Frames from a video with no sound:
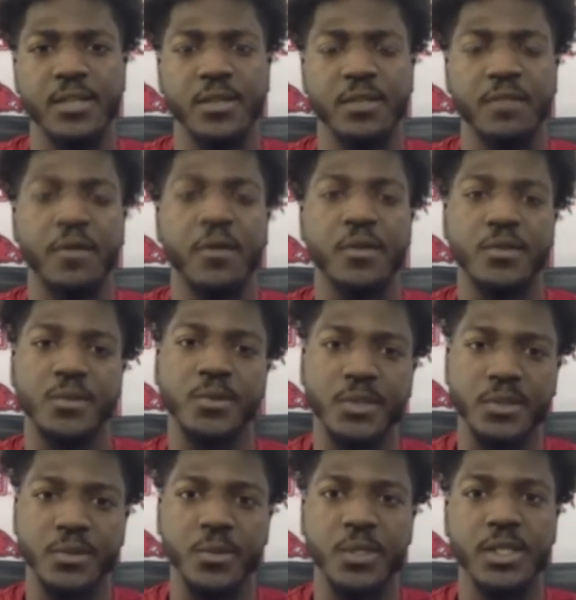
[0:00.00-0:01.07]
So the focus
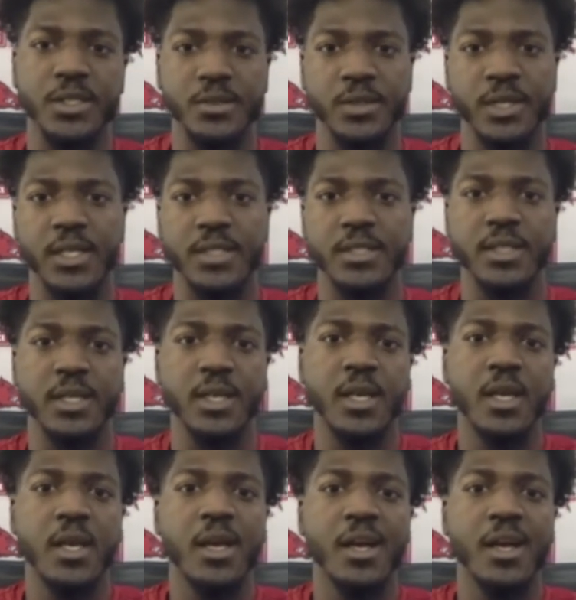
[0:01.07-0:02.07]
was was on us.